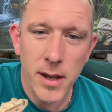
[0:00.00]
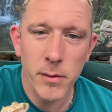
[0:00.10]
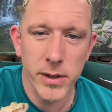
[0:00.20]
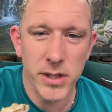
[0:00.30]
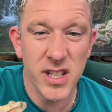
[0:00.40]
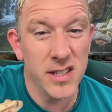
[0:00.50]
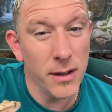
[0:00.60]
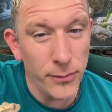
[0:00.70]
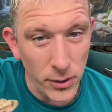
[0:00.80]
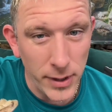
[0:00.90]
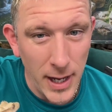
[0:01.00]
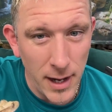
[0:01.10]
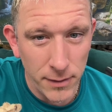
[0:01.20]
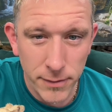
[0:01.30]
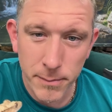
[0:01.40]
which is 1.5 foot
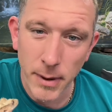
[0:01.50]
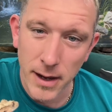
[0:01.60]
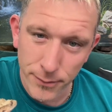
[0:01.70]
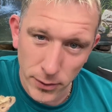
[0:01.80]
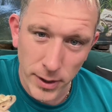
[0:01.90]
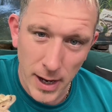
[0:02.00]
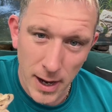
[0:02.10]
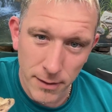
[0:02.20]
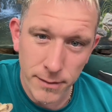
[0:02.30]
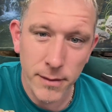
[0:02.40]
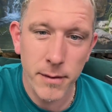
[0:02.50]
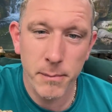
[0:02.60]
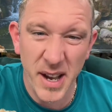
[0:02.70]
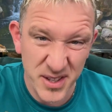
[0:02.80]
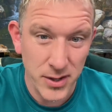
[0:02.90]
by 1.5 foot
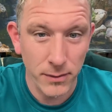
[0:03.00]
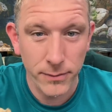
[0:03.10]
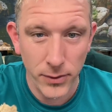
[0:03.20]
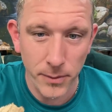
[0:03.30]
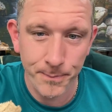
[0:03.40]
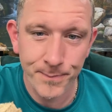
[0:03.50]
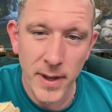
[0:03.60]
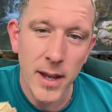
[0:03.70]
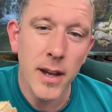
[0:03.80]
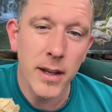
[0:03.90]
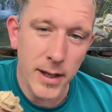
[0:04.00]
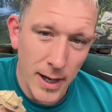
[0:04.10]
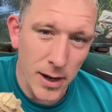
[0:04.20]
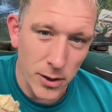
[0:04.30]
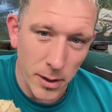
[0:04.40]
by 2 foot. You
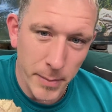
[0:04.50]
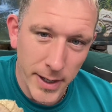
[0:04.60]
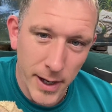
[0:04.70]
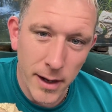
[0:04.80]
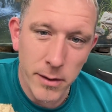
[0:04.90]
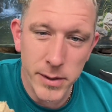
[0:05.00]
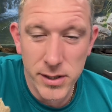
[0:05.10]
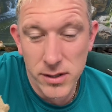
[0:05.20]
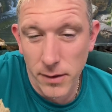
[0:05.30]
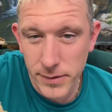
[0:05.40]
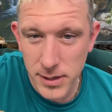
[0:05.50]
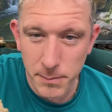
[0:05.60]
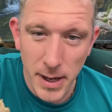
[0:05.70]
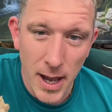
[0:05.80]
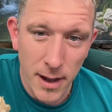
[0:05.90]
can go bigger, which is obviously
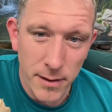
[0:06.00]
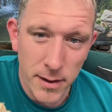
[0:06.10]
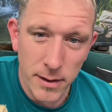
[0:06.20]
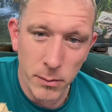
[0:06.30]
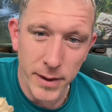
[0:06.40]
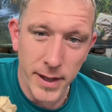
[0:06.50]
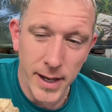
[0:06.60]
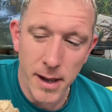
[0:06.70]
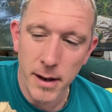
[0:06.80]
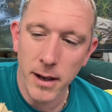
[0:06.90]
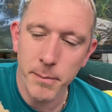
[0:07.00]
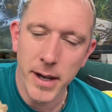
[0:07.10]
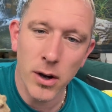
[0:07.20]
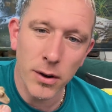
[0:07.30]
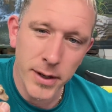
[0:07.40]
better when they get a little bit
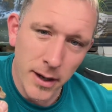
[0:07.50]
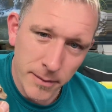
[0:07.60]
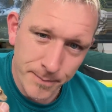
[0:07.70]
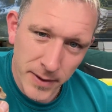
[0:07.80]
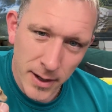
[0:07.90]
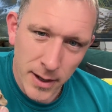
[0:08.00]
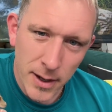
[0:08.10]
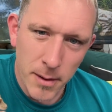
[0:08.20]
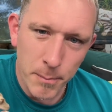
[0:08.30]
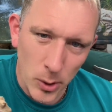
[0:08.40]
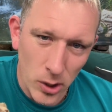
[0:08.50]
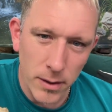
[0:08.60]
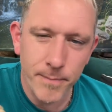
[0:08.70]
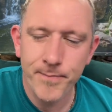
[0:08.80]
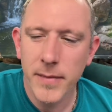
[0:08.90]
older, but
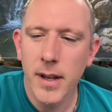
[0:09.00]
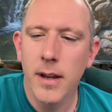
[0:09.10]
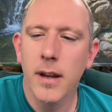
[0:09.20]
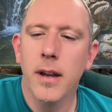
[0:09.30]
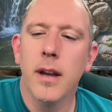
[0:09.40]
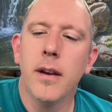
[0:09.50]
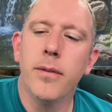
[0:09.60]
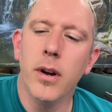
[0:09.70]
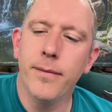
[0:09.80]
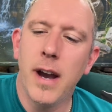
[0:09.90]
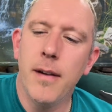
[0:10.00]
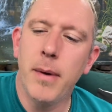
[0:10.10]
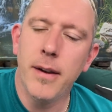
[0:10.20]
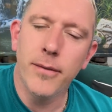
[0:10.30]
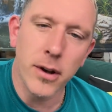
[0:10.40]
45
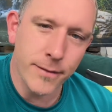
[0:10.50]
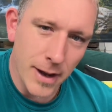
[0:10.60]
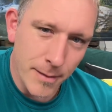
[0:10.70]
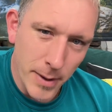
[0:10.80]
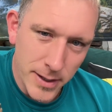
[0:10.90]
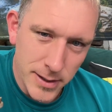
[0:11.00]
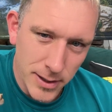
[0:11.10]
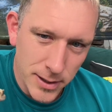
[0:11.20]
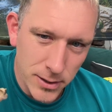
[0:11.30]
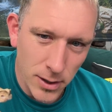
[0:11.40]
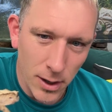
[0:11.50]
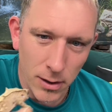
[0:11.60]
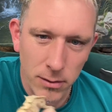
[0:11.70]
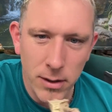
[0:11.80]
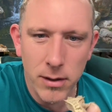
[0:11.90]
by 45 by 60 tall
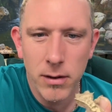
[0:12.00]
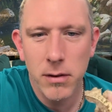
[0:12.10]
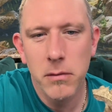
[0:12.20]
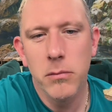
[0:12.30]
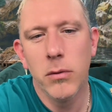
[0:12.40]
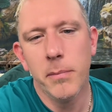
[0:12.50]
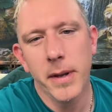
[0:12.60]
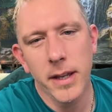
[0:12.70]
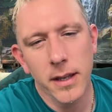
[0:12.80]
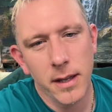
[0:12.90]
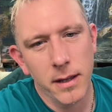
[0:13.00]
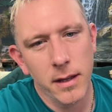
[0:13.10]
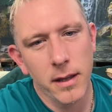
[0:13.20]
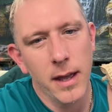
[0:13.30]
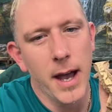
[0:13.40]
will be
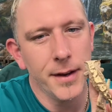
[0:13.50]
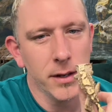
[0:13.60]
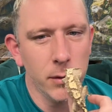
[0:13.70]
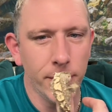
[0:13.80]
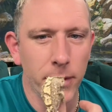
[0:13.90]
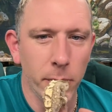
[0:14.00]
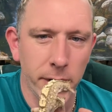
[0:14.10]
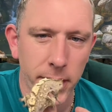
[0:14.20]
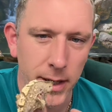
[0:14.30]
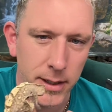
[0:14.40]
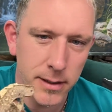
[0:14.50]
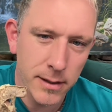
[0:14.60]
adequate for one of these.